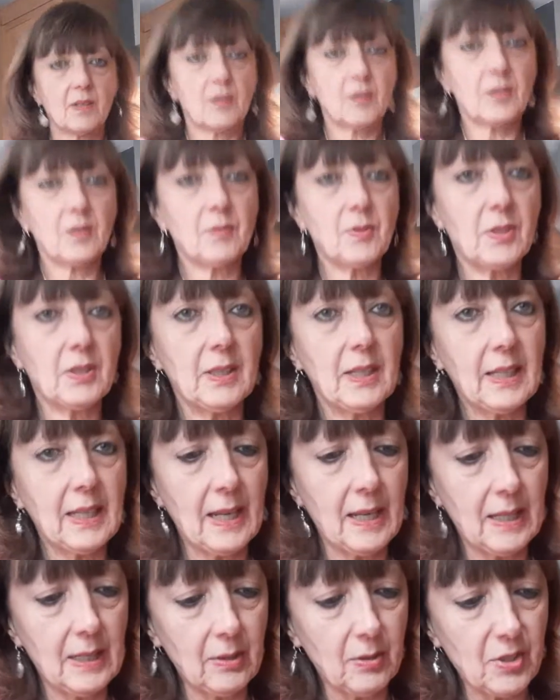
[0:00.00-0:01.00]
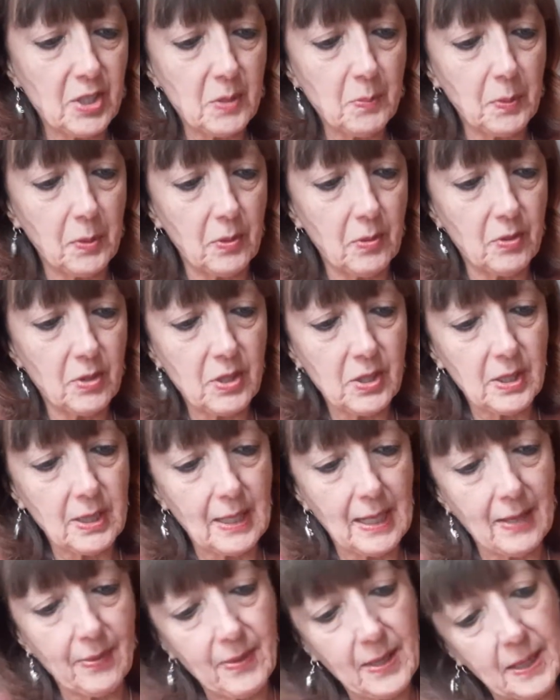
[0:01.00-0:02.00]
So I'm just going to get a little spoon just to
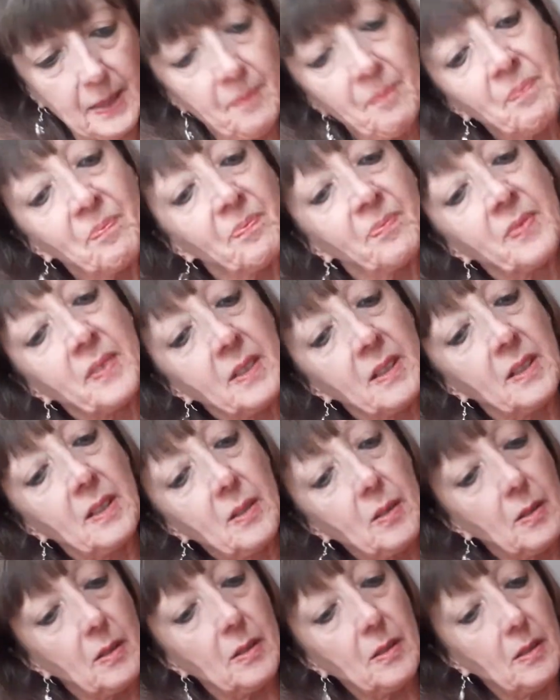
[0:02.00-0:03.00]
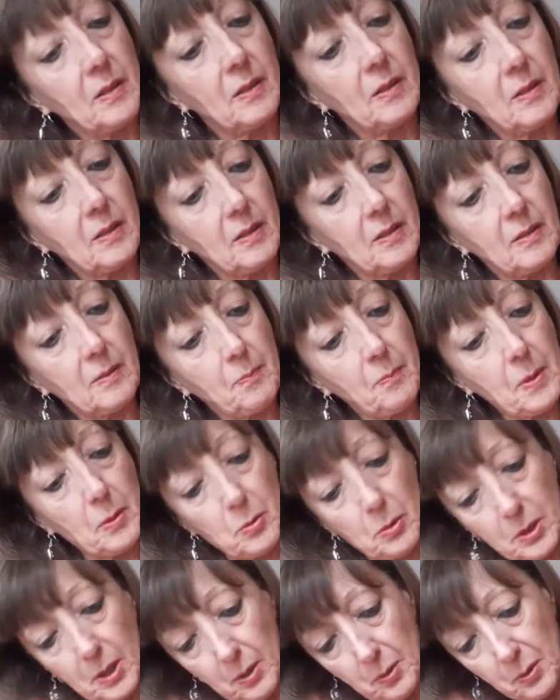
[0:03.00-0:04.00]
let the
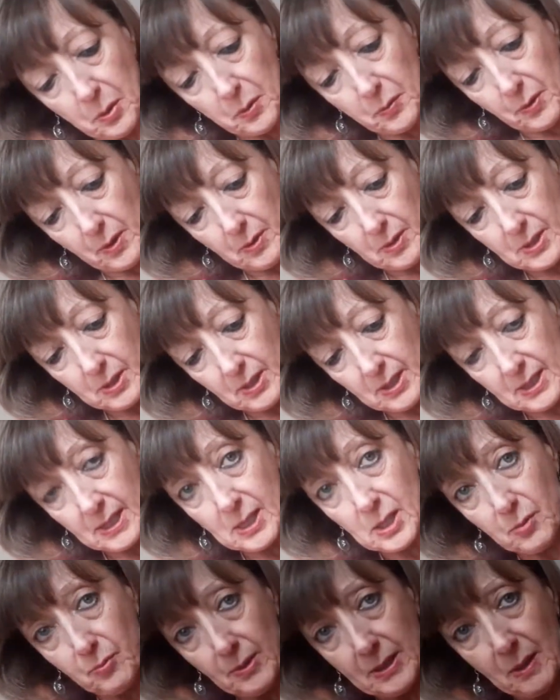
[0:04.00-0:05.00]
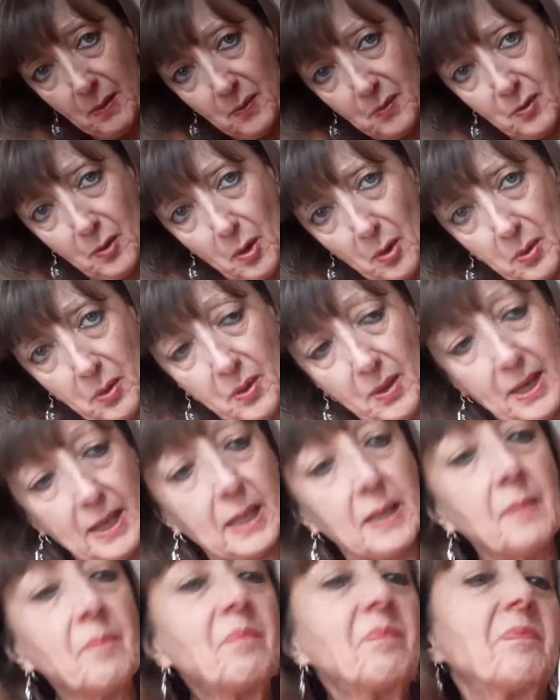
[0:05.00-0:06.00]
milk go through. So you see it's really
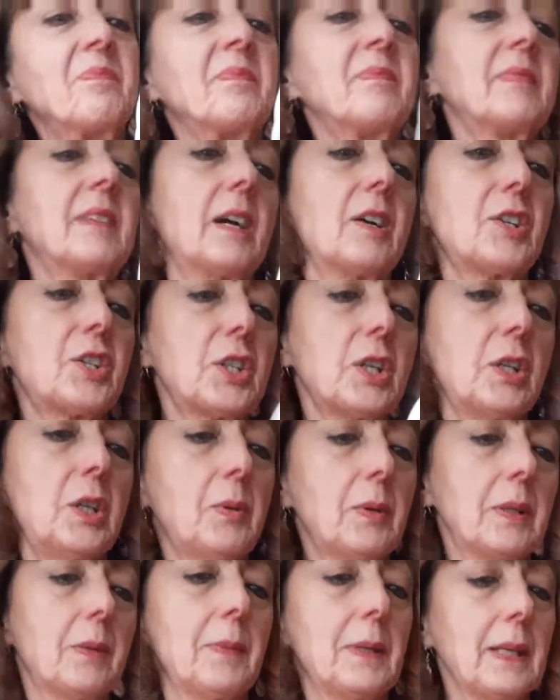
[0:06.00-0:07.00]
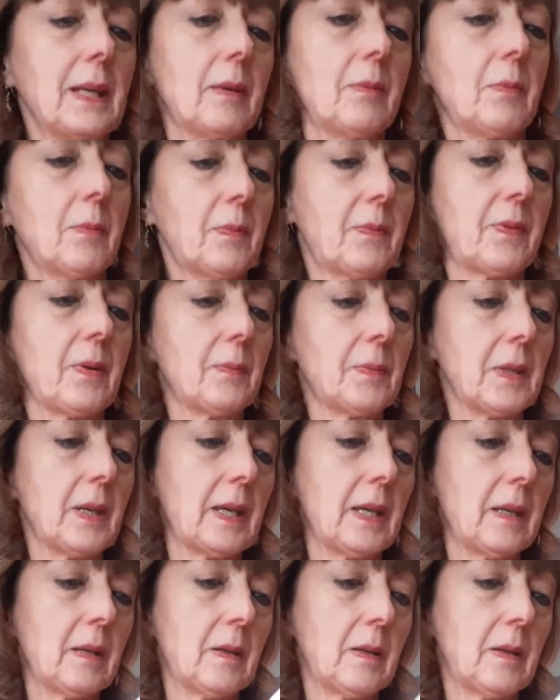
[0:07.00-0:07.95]
frothy. I'll show you in a minute from the